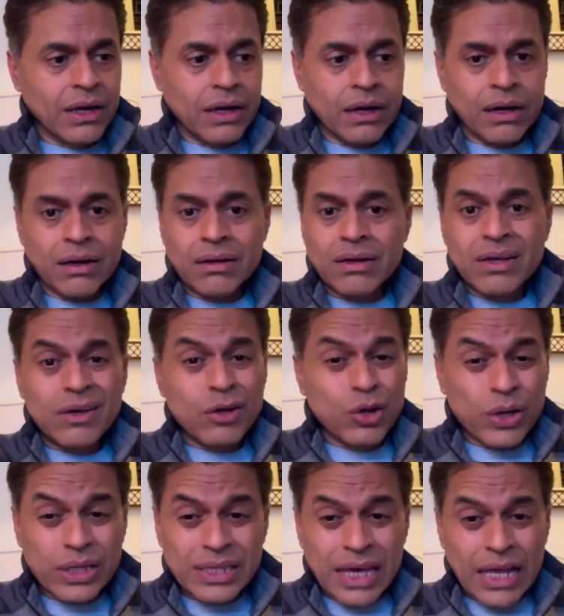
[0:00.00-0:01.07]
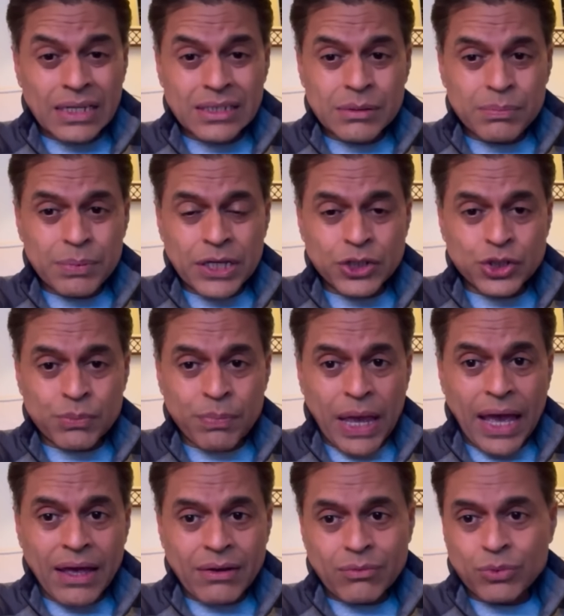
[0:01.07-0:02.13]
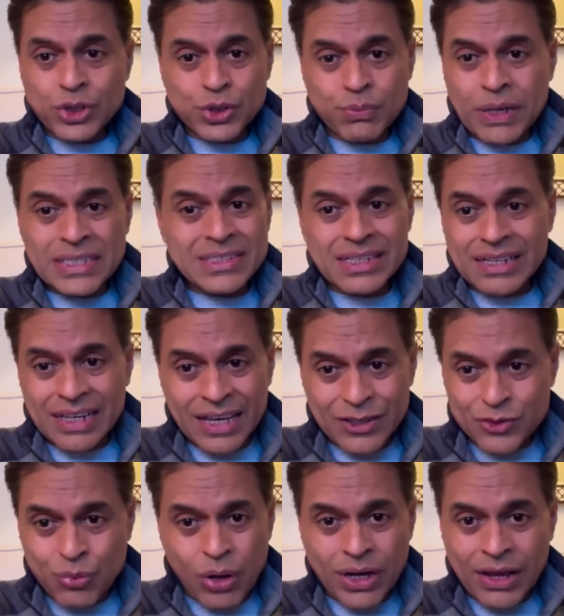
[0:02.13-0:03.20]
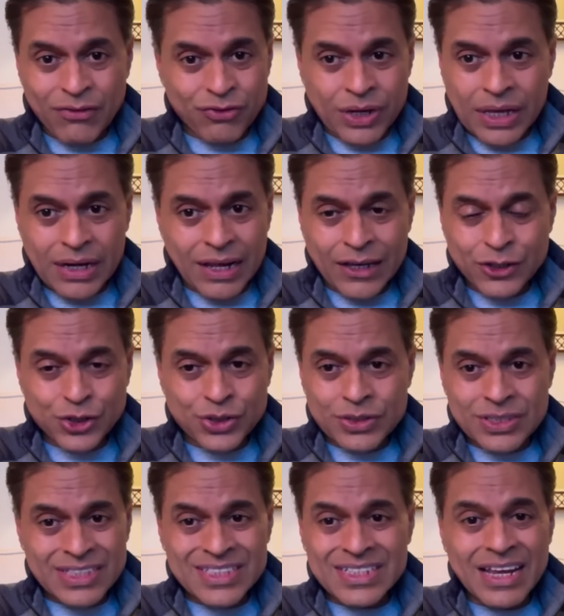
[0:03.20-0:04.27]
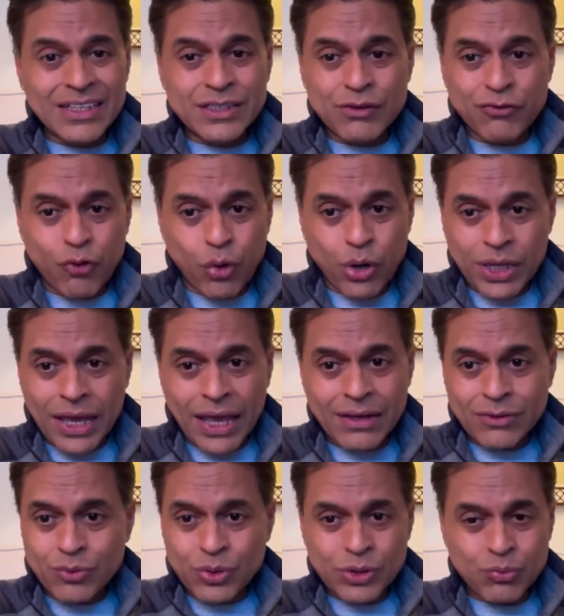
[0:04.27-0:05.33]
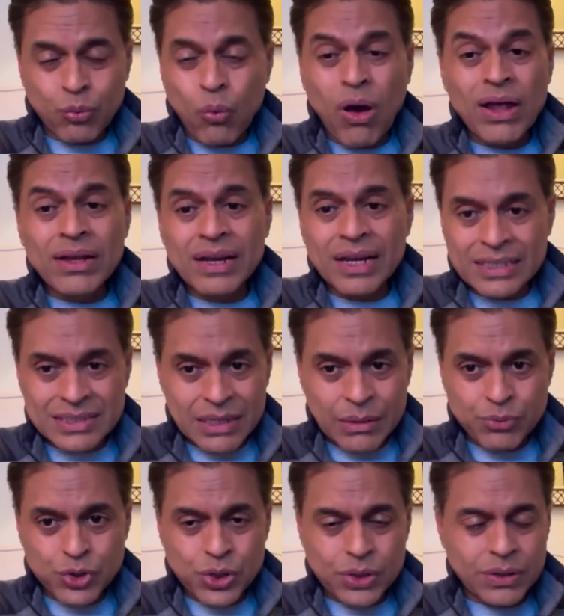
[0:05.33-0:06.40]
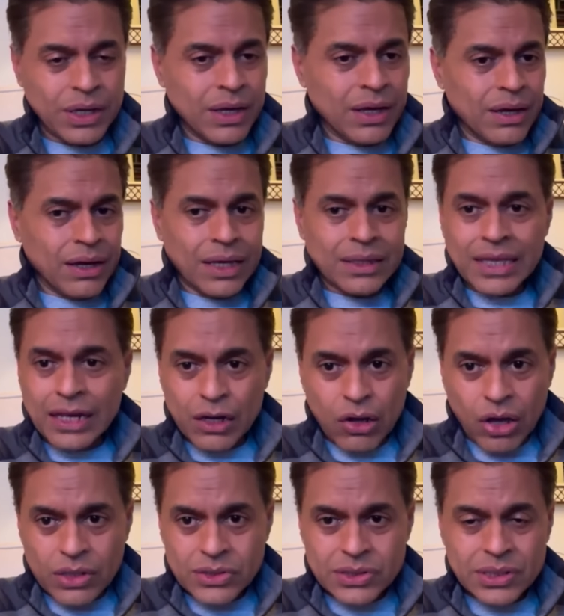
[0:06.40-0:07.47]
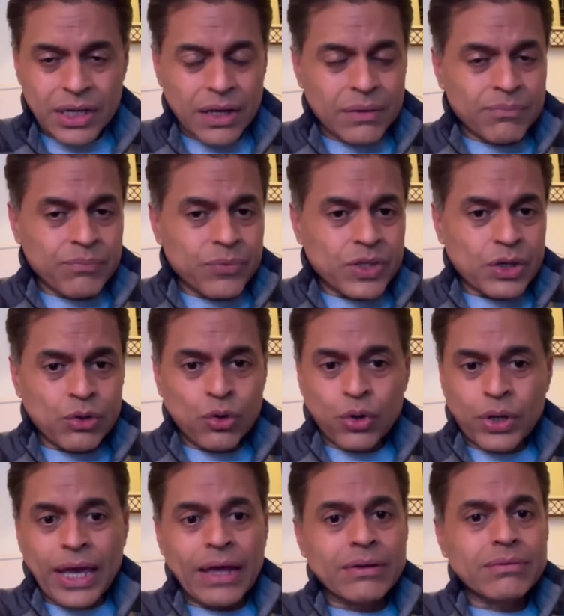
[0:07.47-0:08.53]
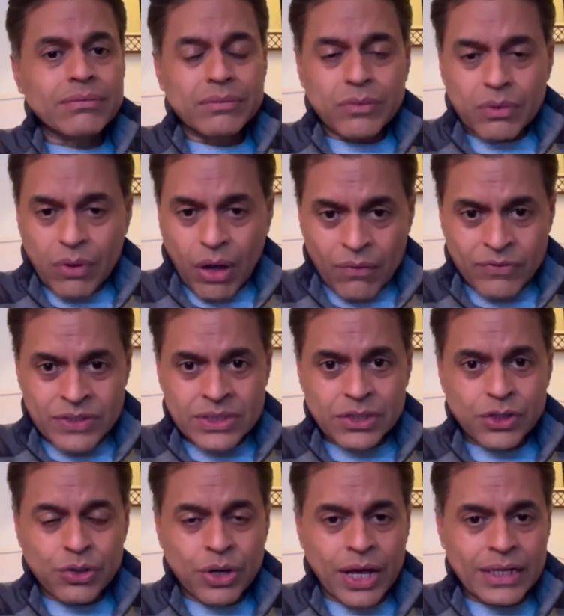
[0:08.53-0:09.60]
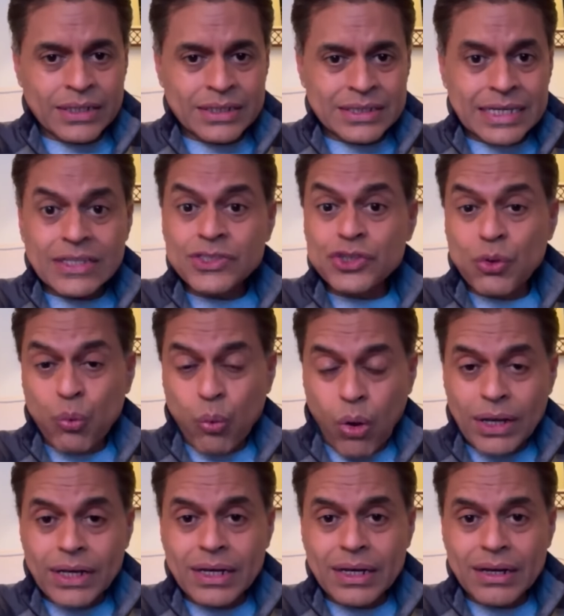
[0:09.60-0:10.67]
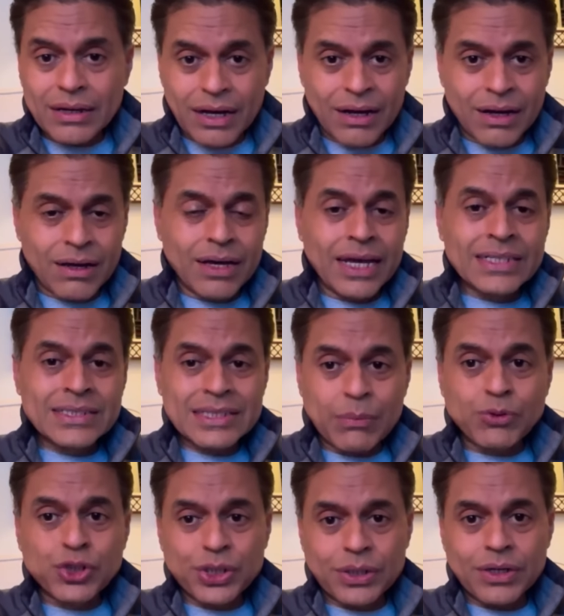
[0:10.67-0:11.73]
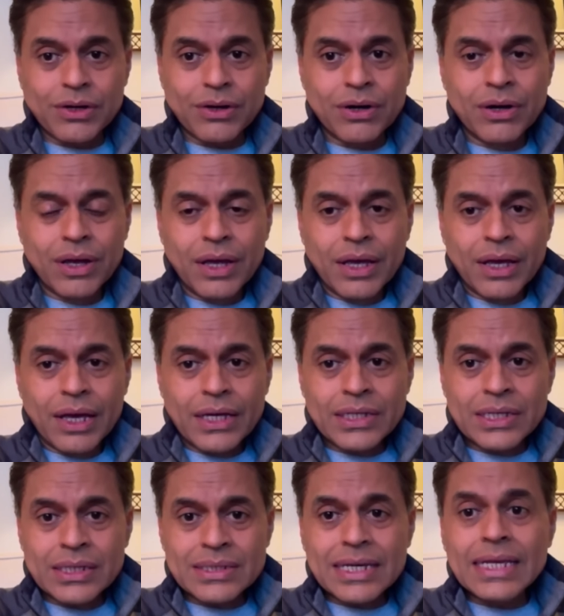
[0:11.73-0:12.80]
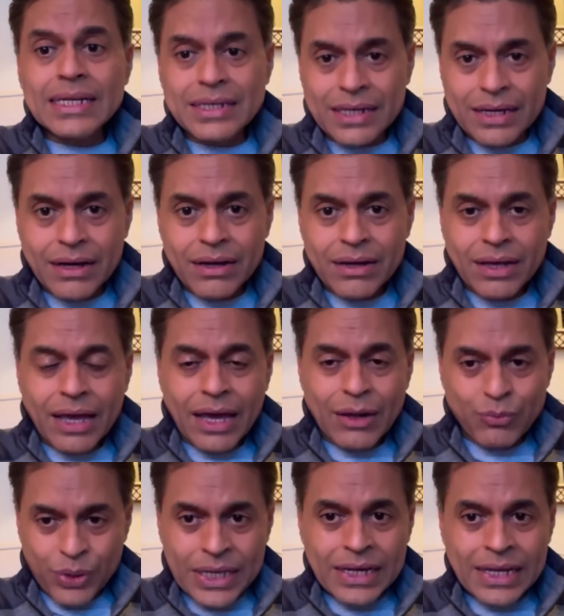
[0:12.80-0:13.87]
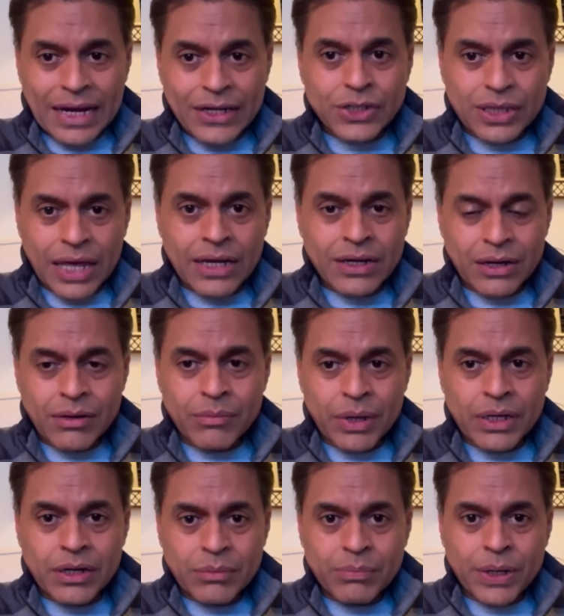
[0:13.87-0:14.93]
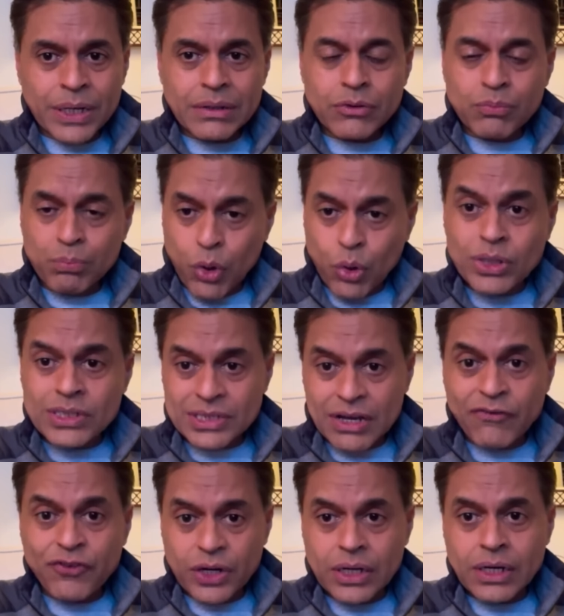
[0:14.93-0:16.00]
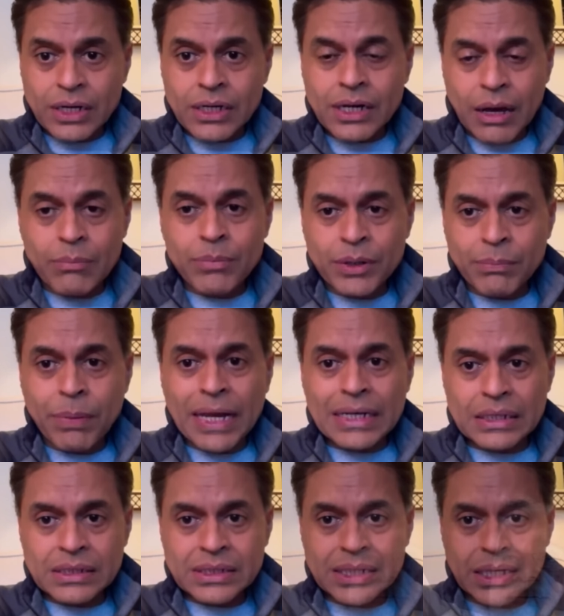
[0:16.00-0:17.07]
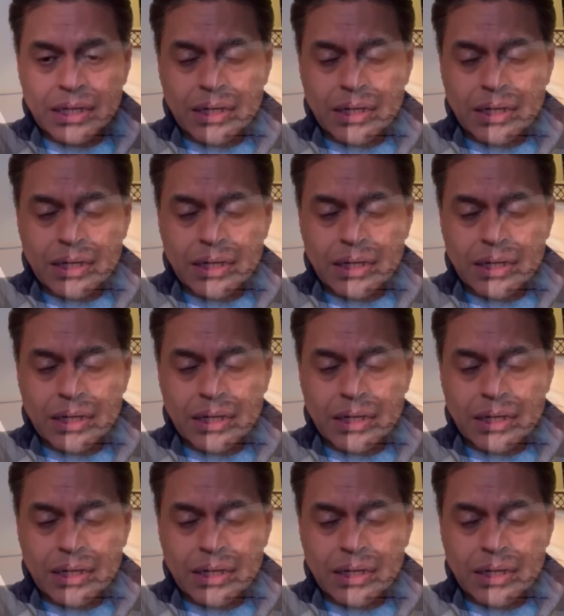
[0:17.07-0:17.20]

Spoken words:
Look at the LDP in Japan, which basically has won every election since 1948, with one exception, and they lost. Look at, obviously, the United States. The one exception here is India, and we can get to that in a minute, but Modi suffered an incumbent penalty,